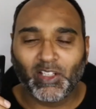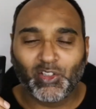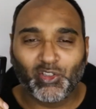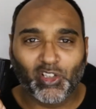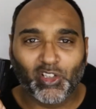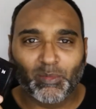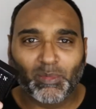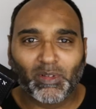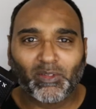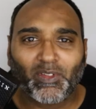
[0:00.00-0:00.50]

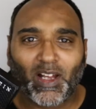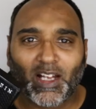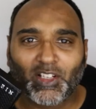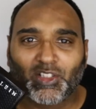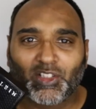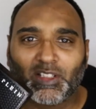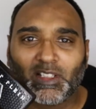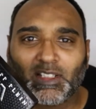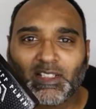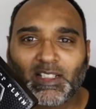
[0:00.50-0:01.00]
German
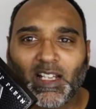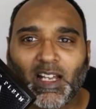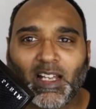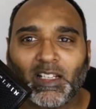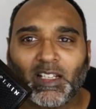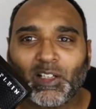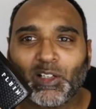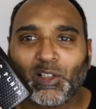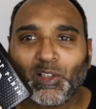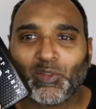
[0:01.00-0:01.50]
fashion
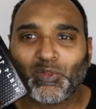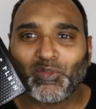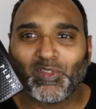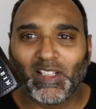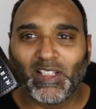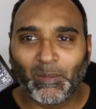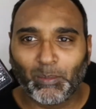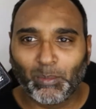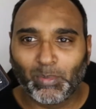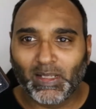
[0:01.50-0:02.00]
designer
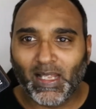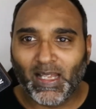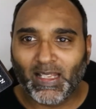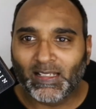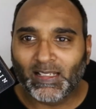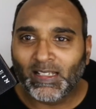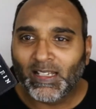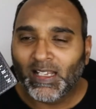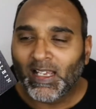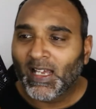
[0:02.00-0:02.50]
PHILLIP
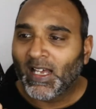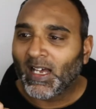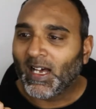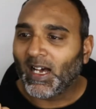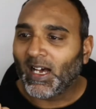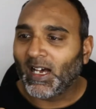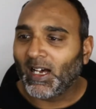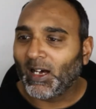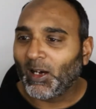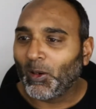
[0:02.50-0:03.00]
Plein,
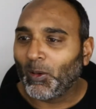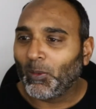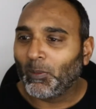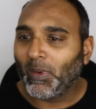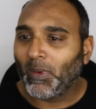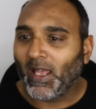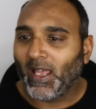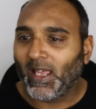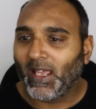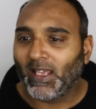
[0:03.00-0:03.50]

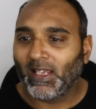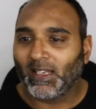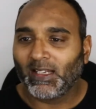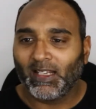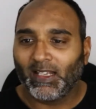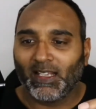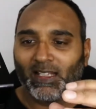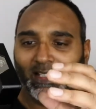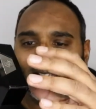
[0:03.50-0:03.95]
and it